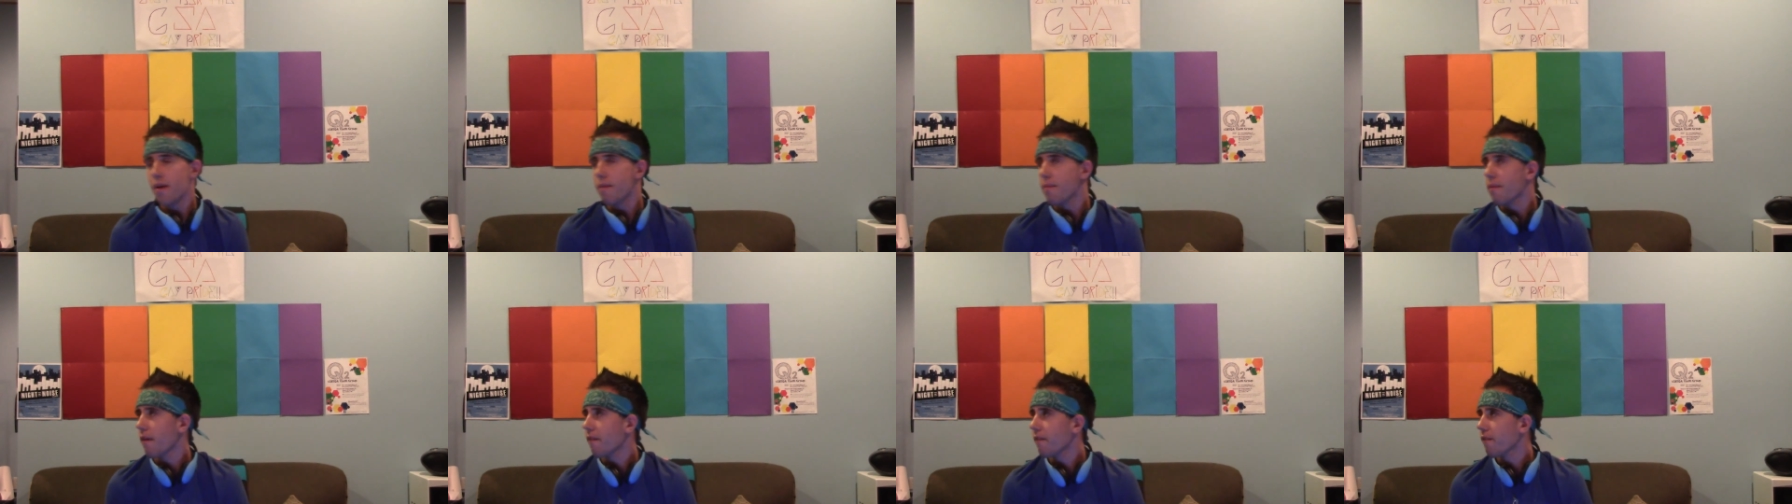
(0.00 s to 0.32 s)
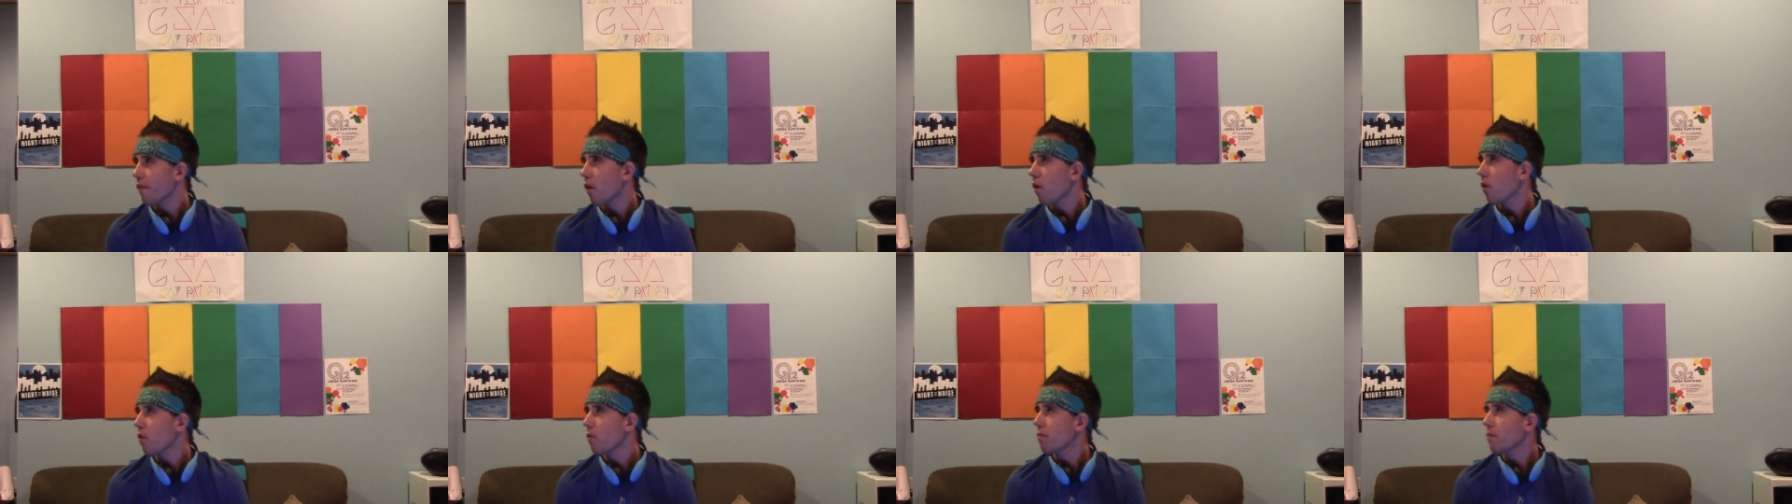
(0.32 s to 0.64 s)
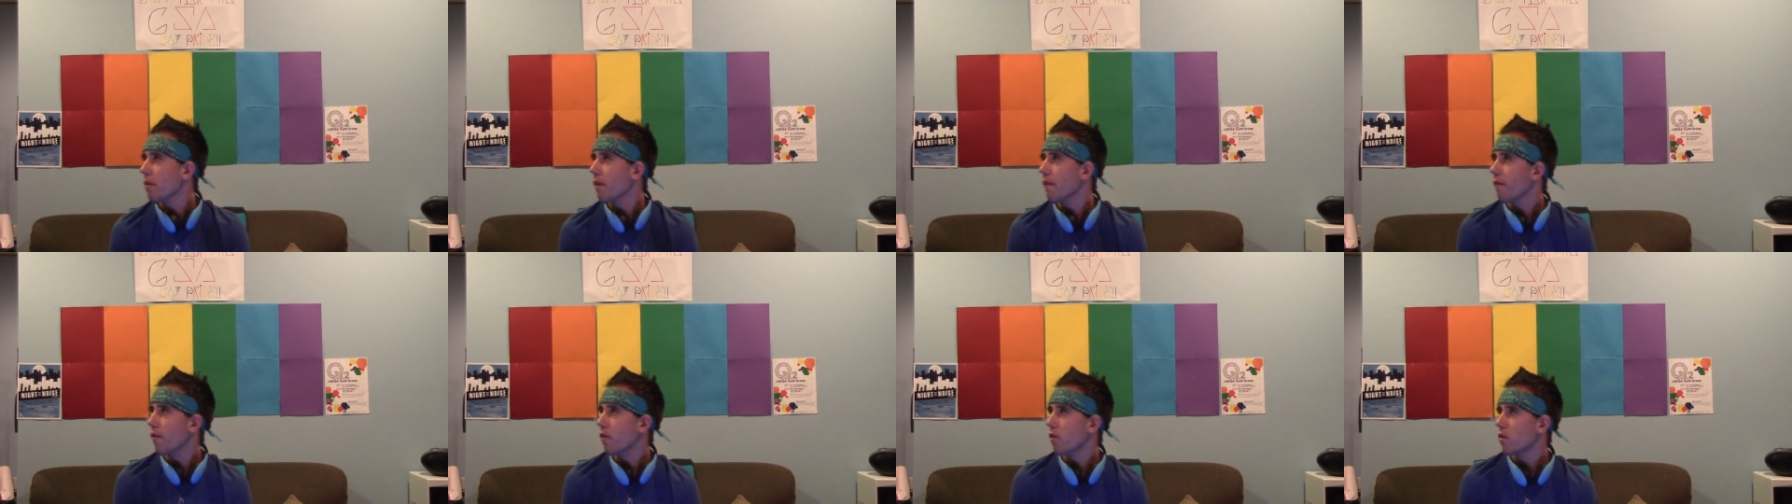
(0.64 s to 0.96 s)
my phone,
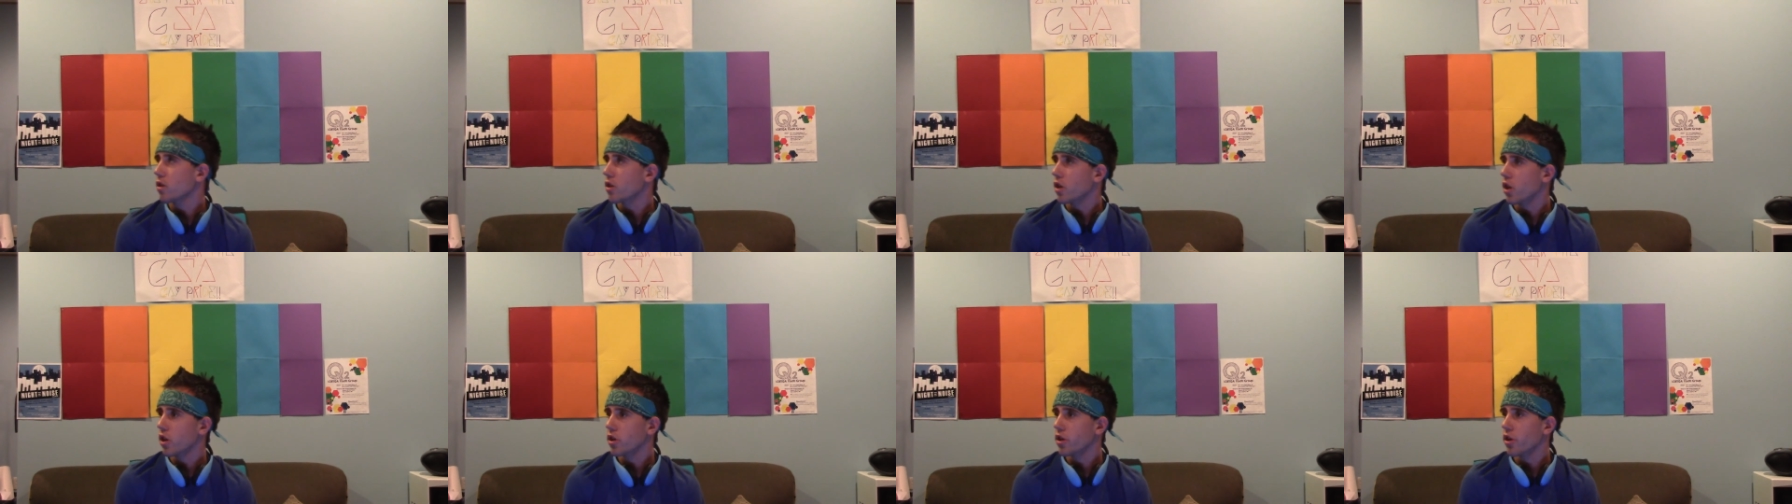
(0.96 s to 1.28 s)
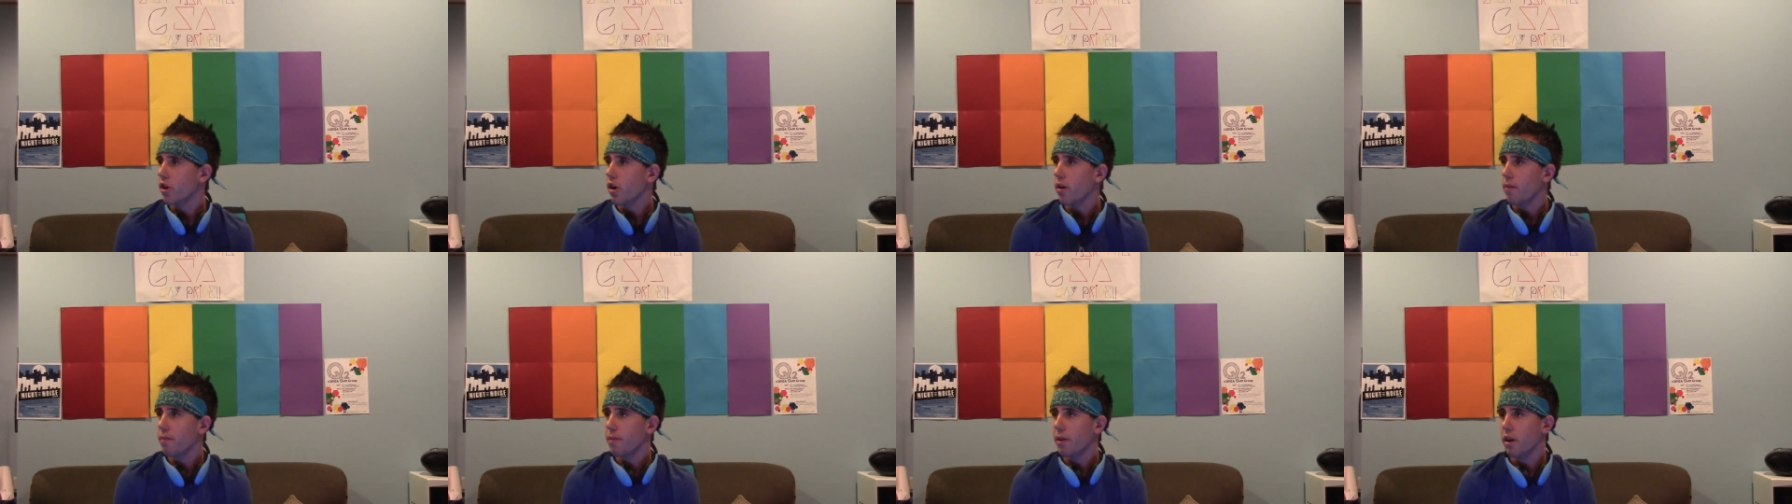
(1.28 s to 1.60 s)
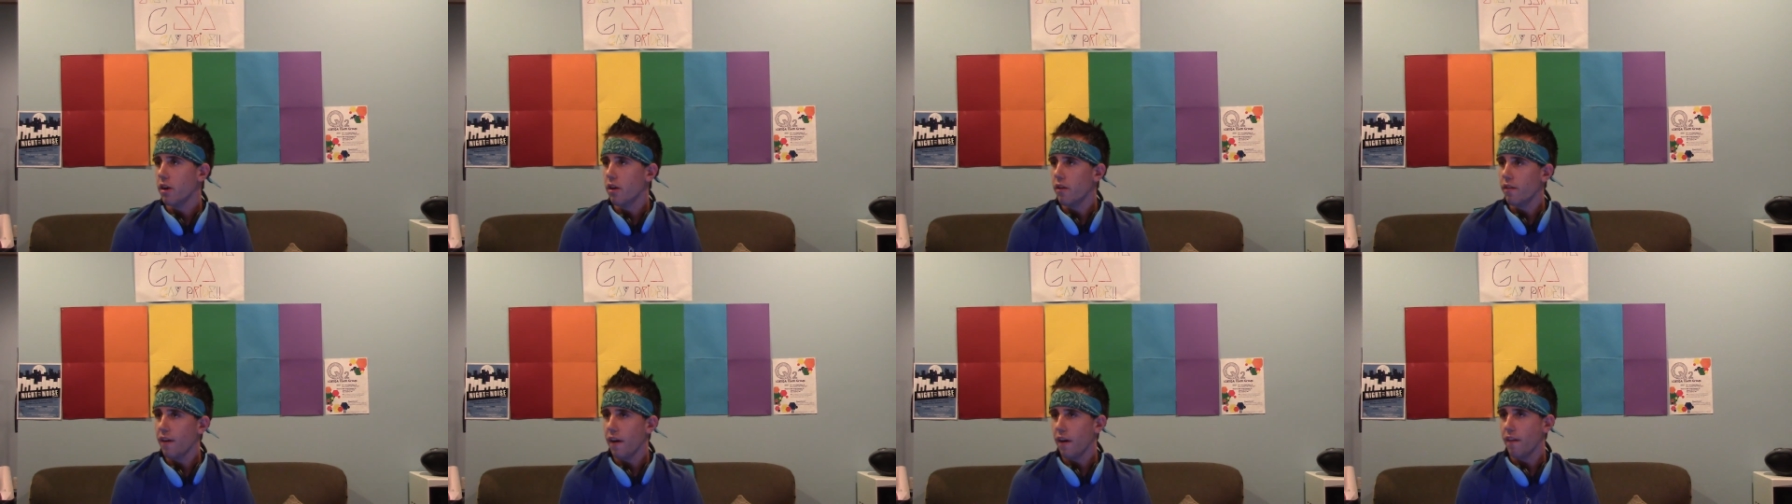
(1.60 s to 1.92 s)
my phone charger, a
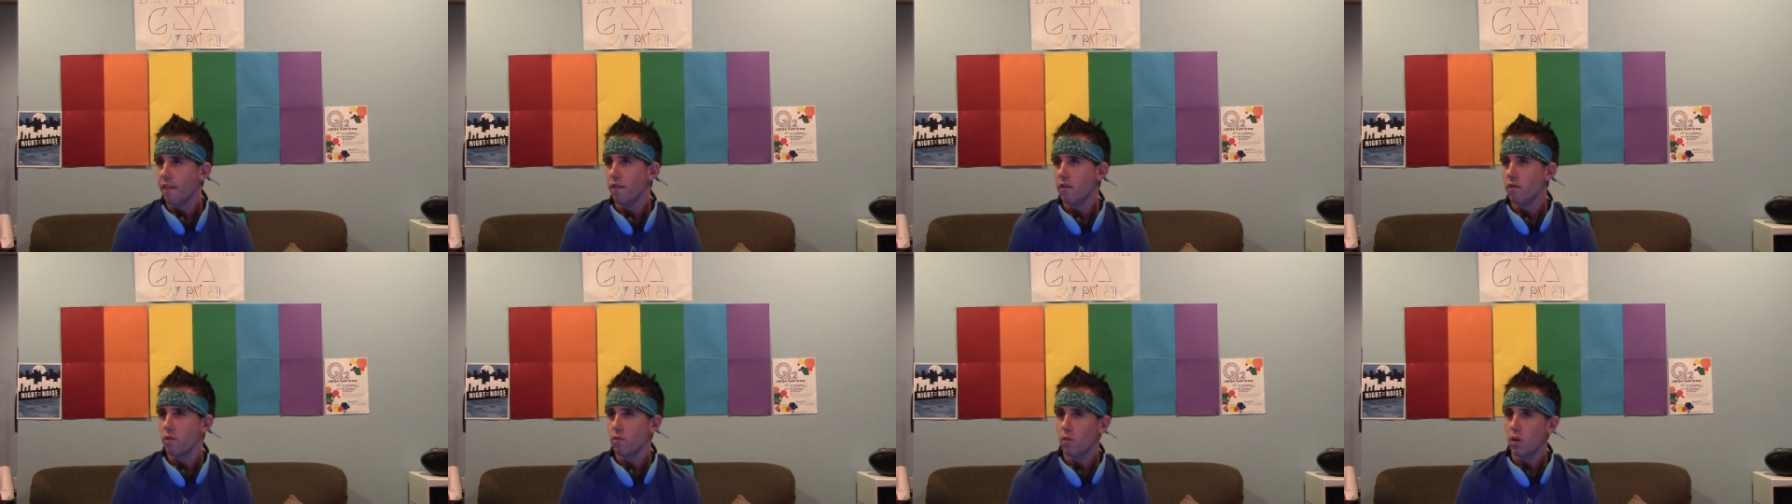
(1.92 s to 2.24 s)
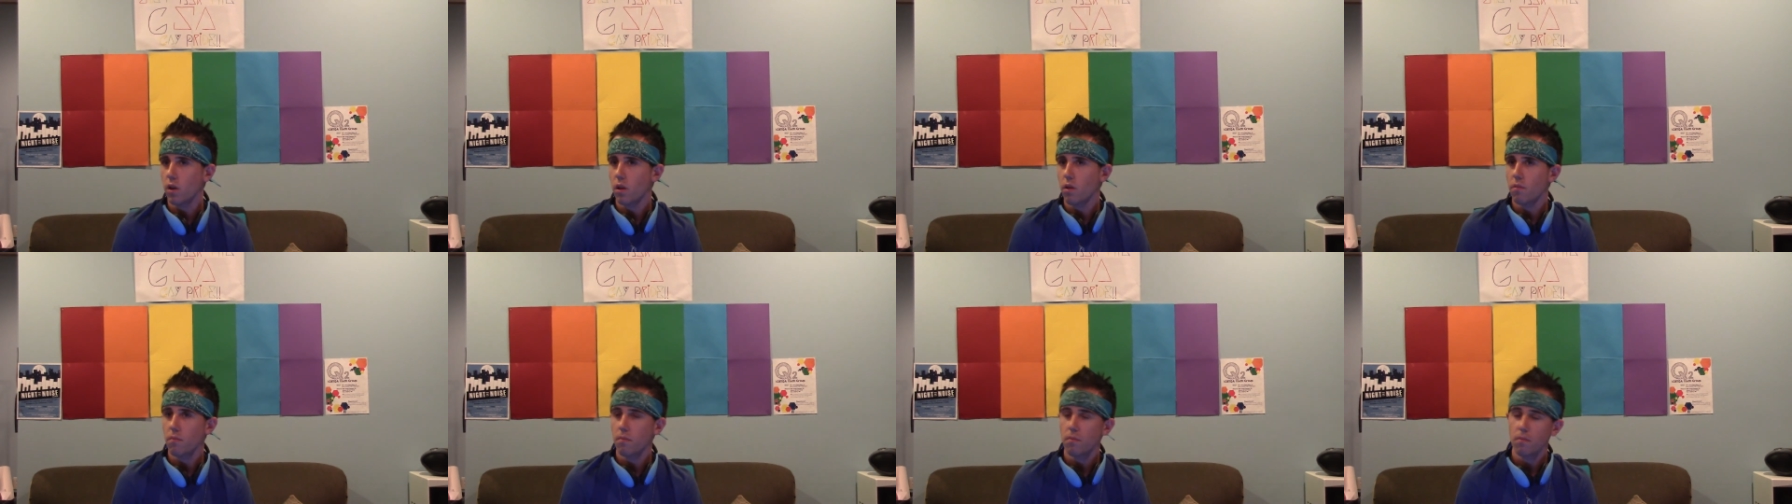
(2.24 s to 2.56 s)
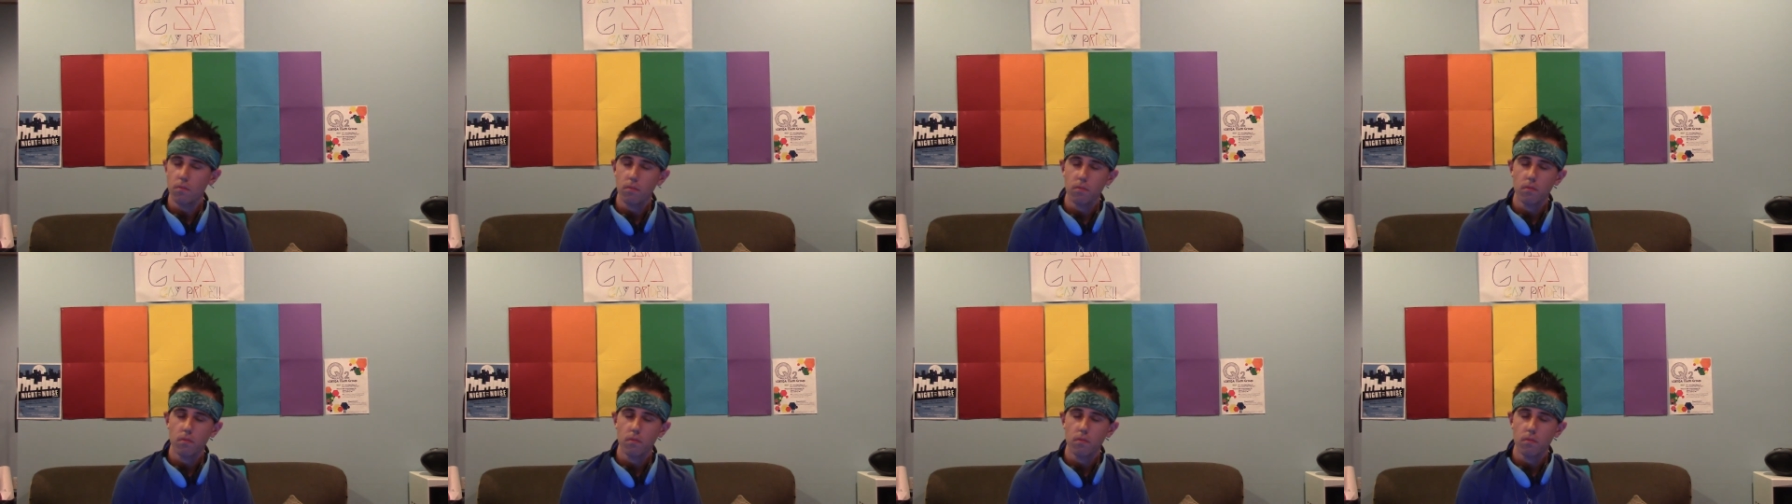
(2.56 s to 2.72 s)
pair of head well,